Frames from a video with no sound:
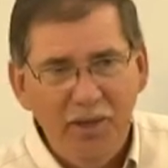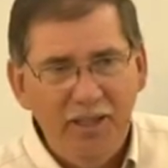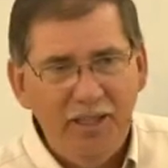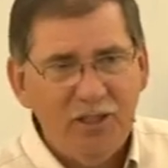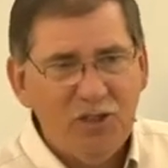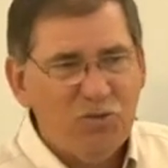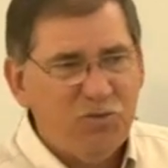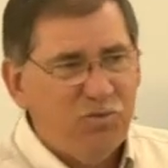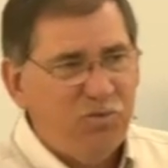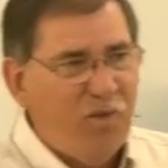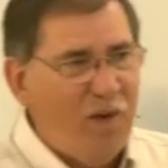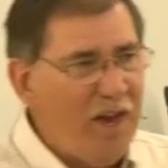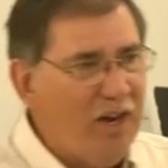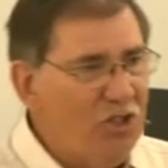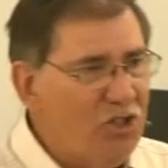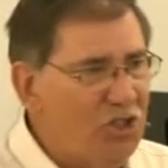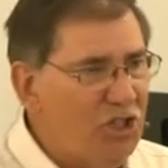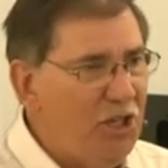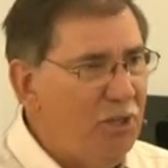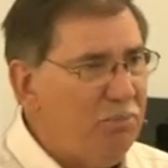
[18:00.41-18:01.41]
this
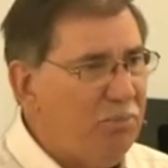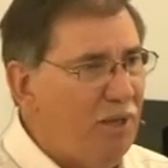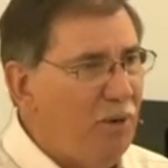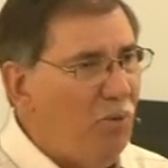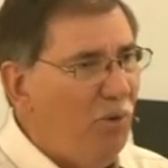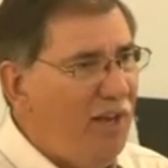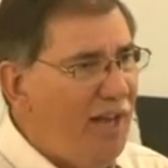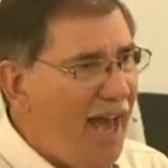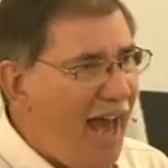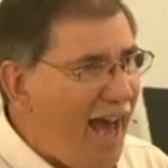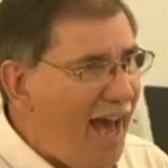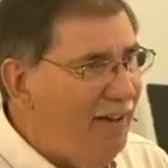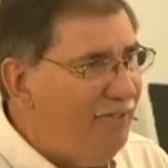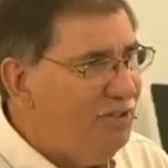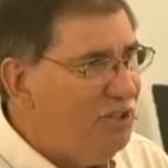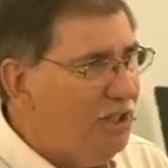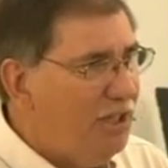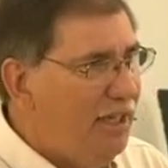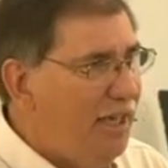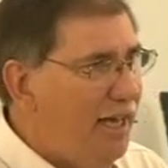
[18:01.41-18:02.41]
fellowship that we have
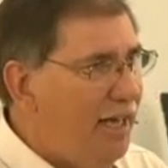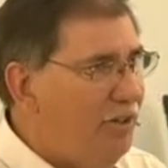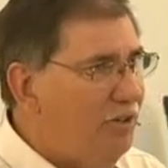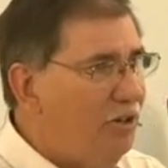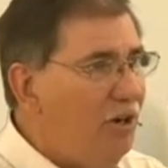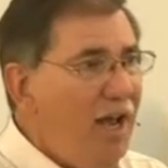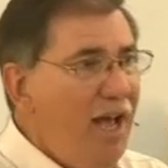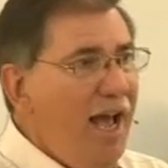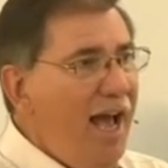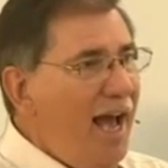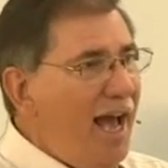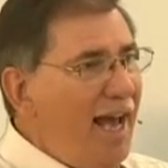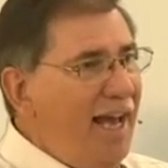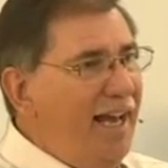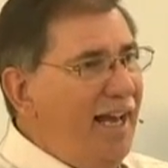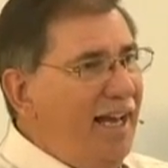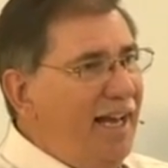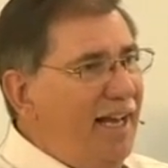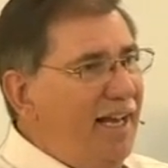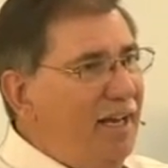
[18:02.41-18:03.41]
together. Eh,
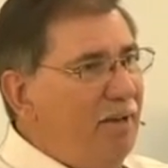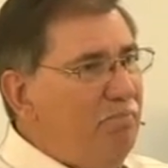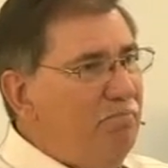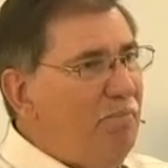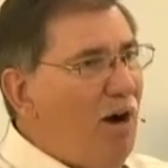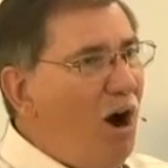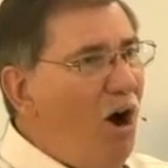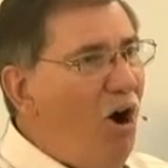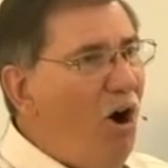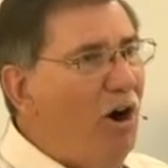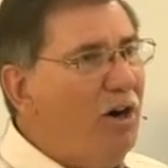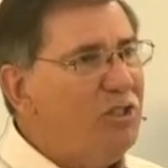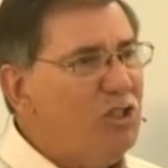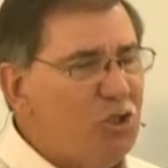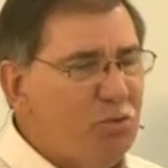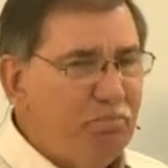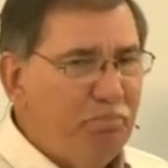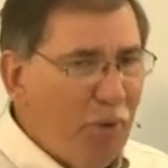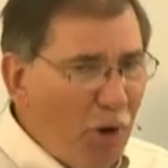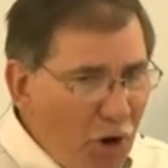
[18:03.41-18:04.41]
my
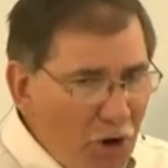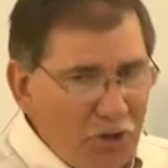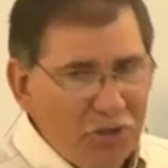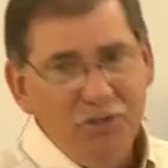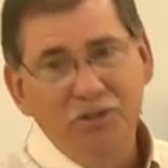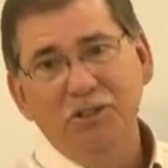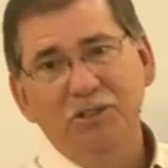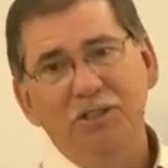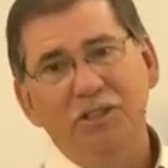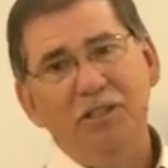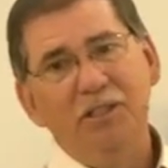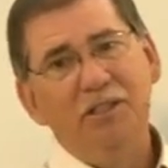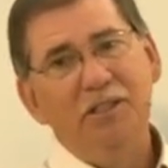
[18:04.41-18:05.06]
heart's burdened.